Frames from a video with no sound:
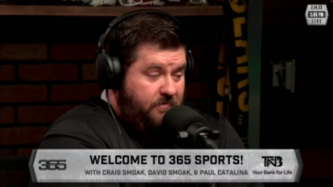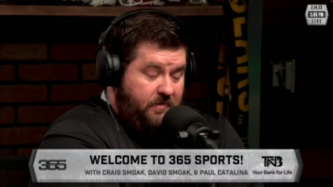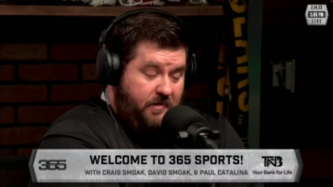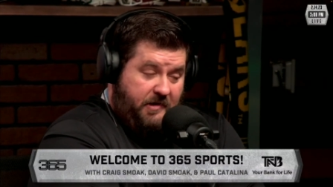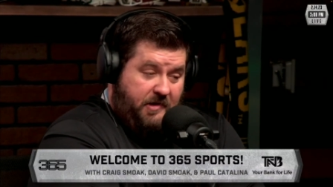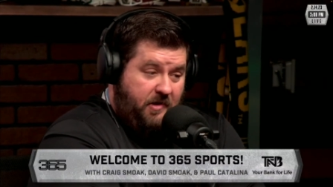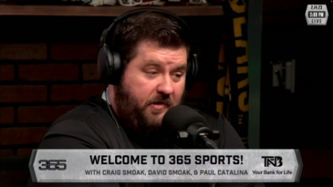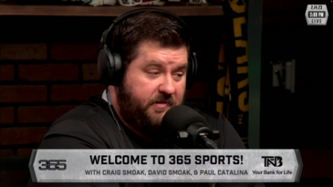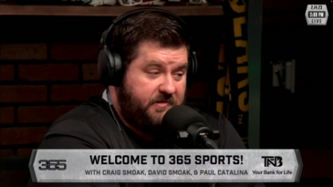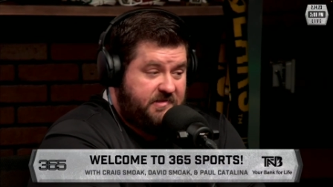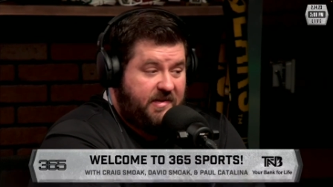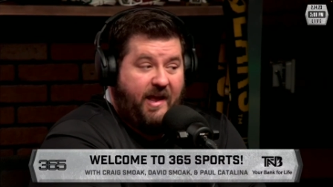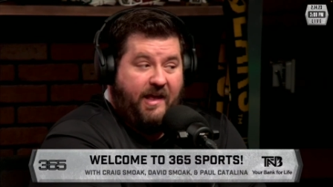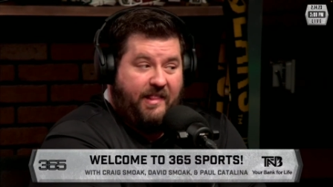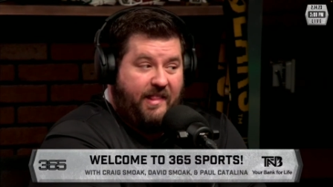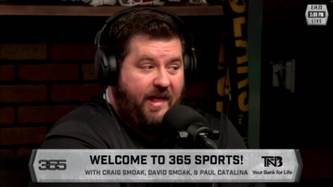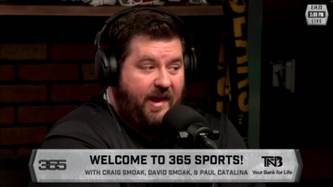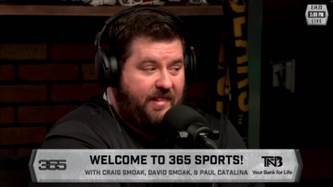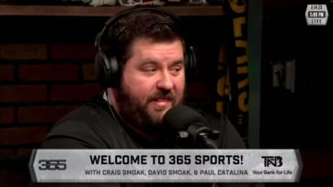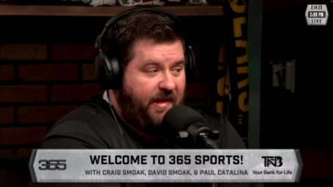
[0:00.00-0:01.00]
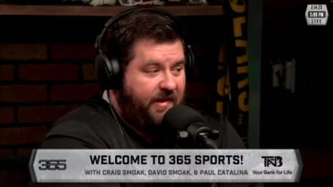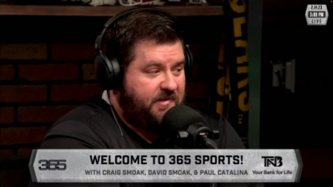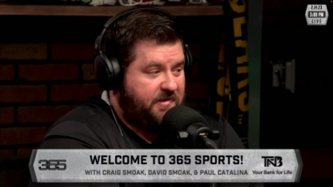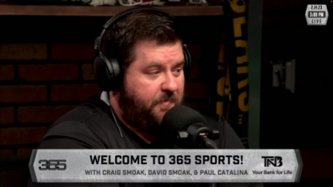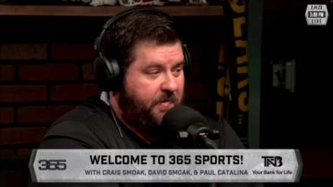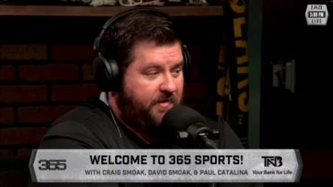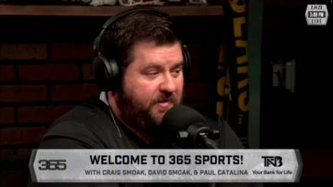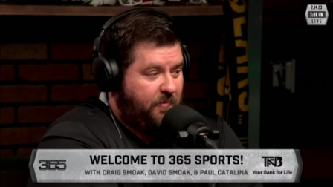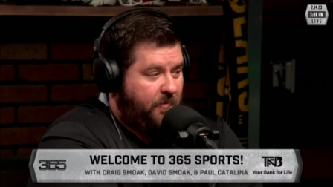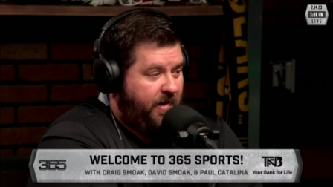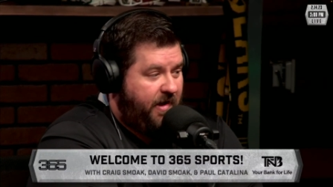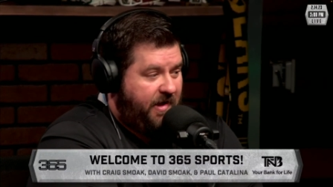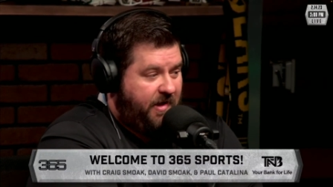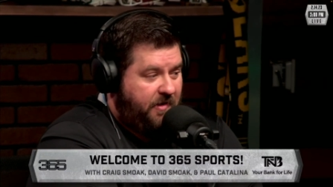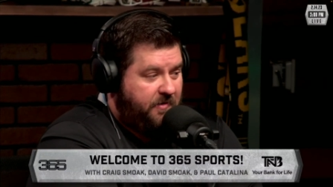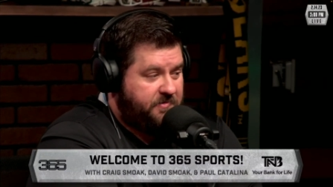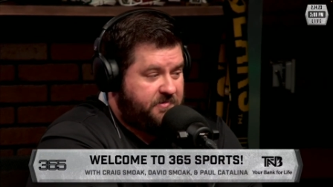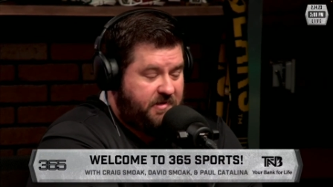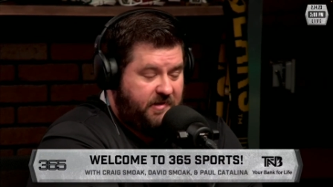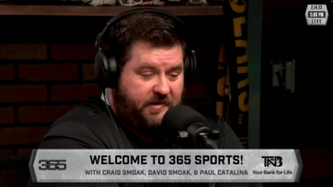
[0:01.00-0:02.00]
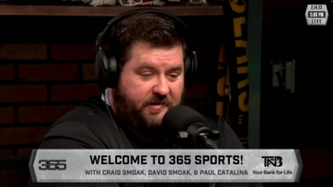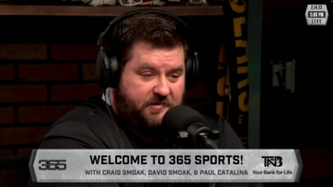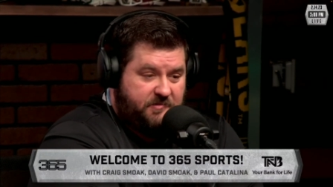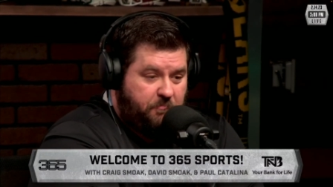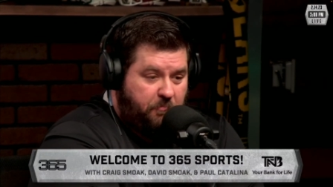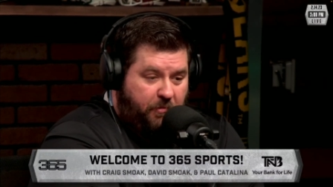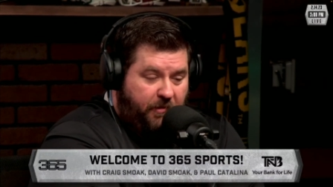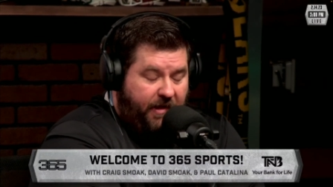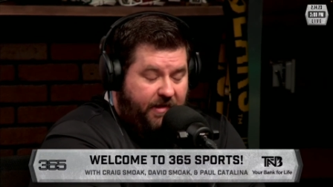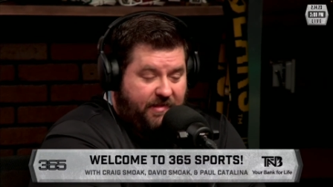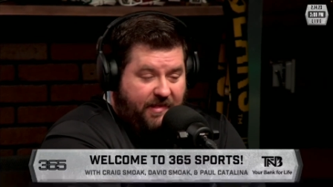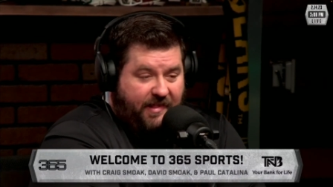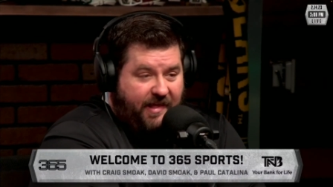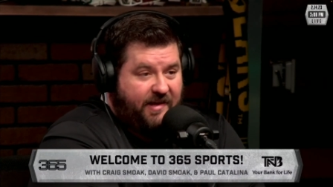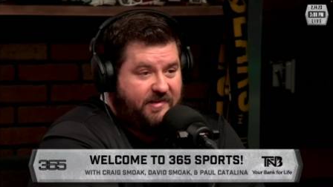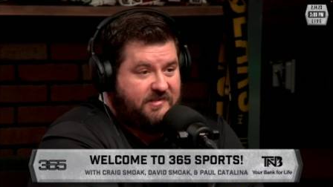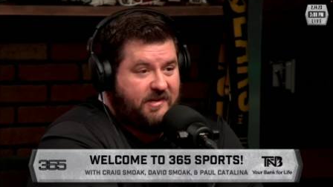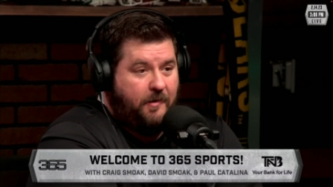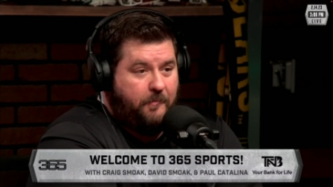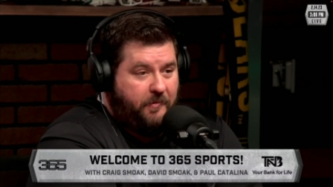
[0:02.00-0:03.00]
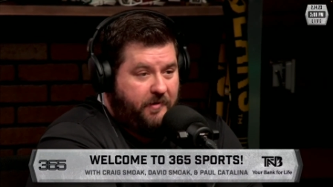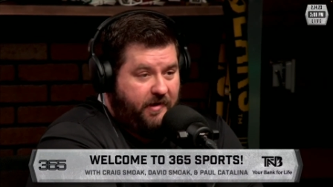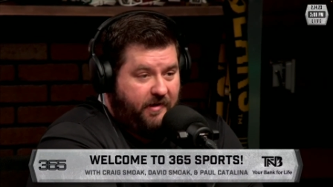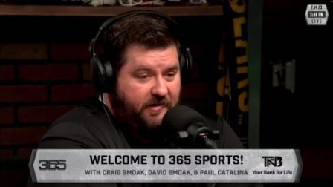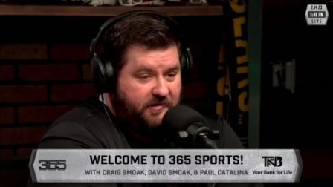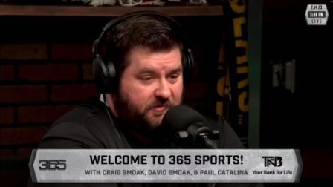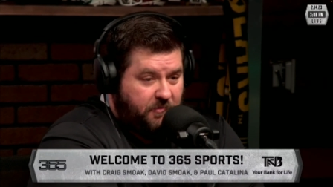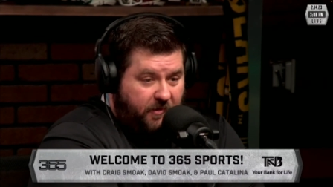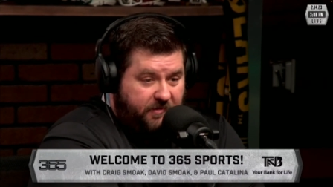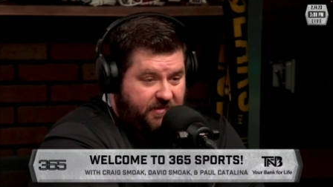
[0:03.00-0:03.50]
look, you can say a lot of things about the way Houston has played the last couple of years.